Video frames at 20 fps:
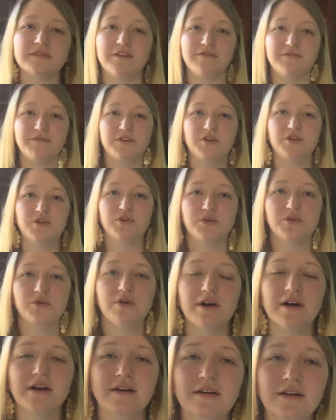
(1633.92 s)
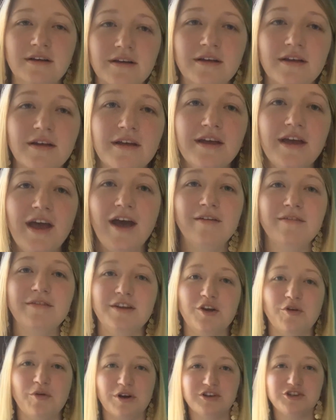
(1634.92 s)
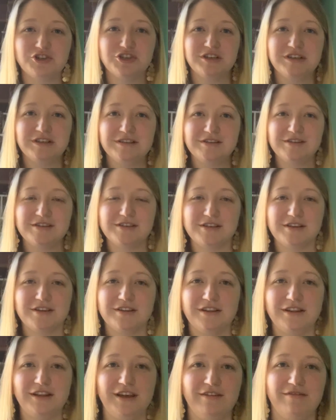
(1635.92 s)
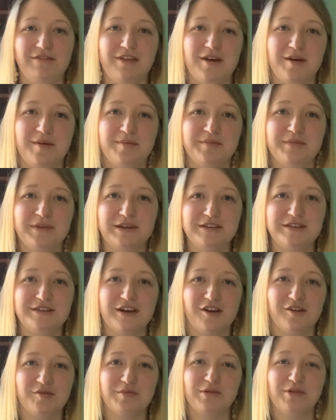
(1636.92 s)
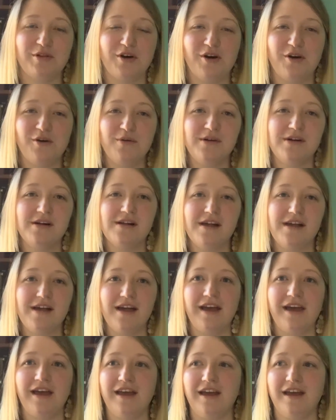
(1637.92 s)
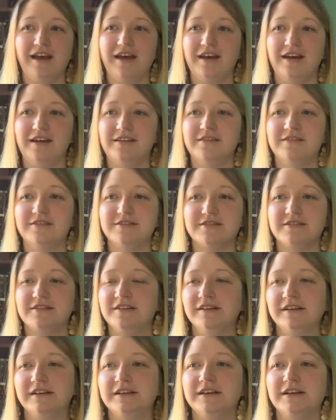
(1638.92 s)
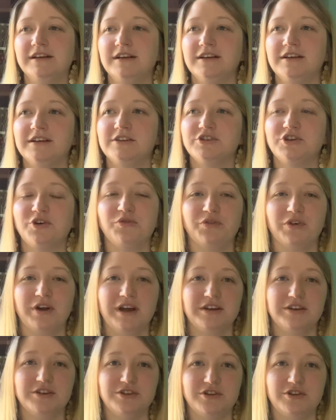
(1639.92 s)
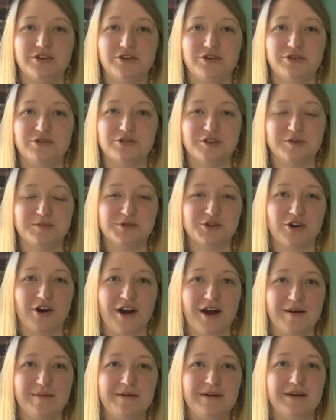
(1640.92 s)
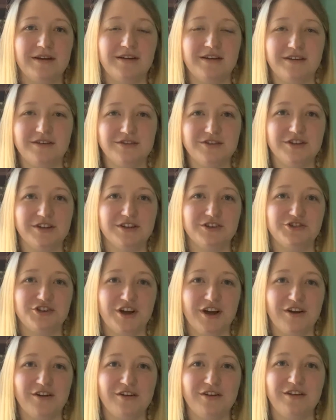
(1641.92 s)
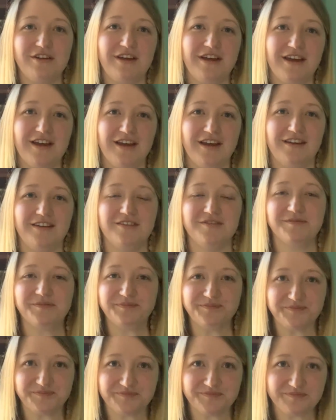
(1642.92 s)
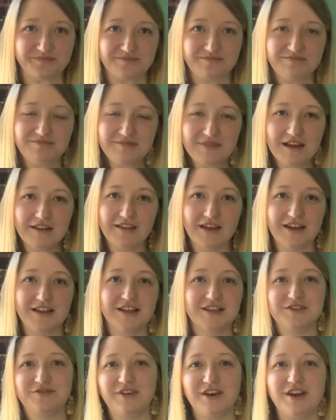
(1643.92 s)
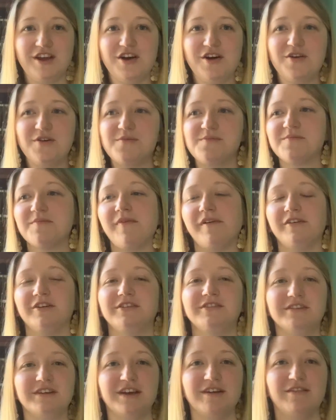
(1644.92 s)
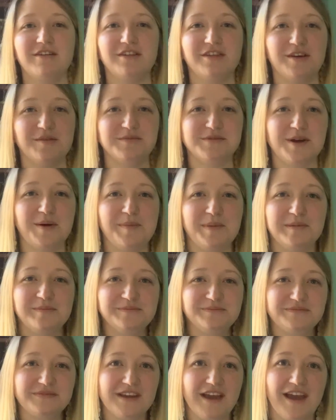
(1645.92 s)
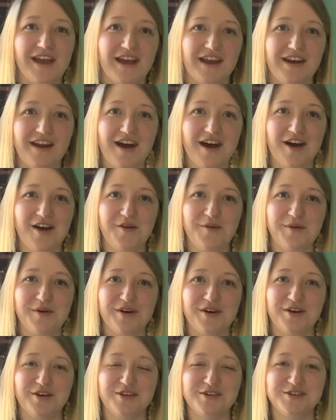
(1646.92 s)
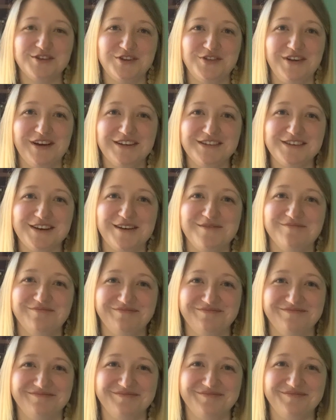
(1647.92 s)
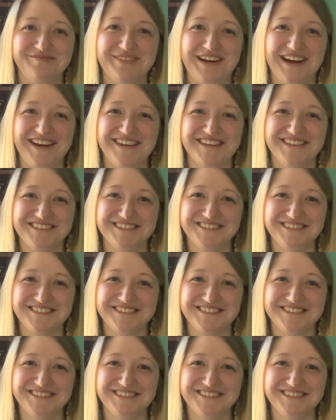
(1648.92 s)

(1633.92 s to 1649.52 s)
if you have any questions, leave them down below, and don't forget to subscribe to this channel and like this video, give it a thumbs up, and I will see you next time. Bye.